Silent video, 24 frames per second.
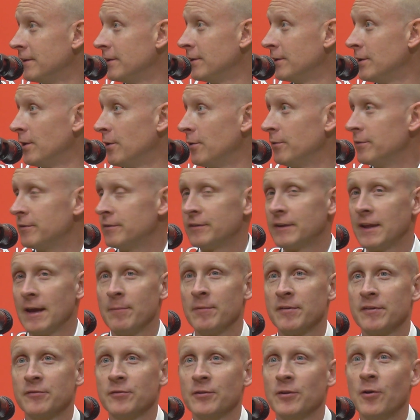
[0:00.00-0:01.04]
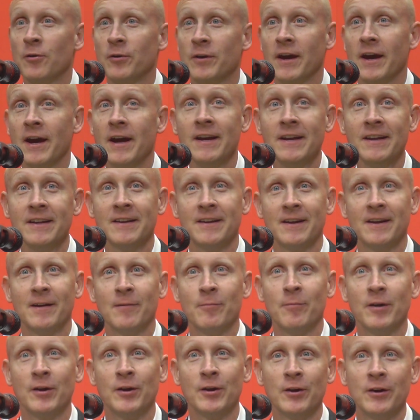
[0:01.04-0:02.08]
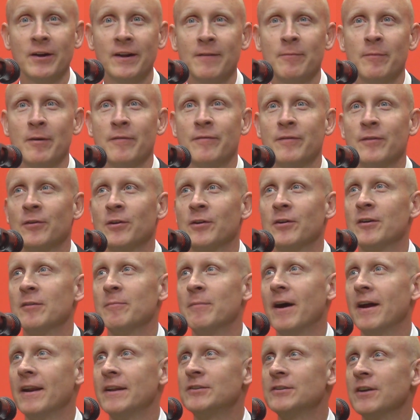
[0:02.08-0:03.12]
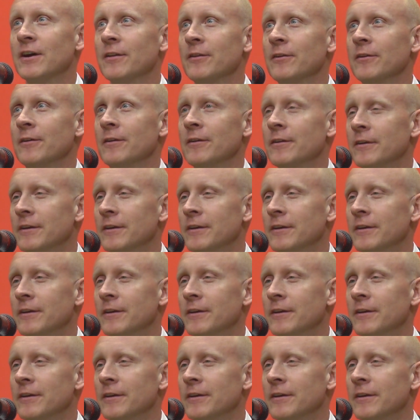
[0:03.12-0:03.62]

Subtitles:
You know, is chemistry okay? Everybody good? Everybody feel good about each other?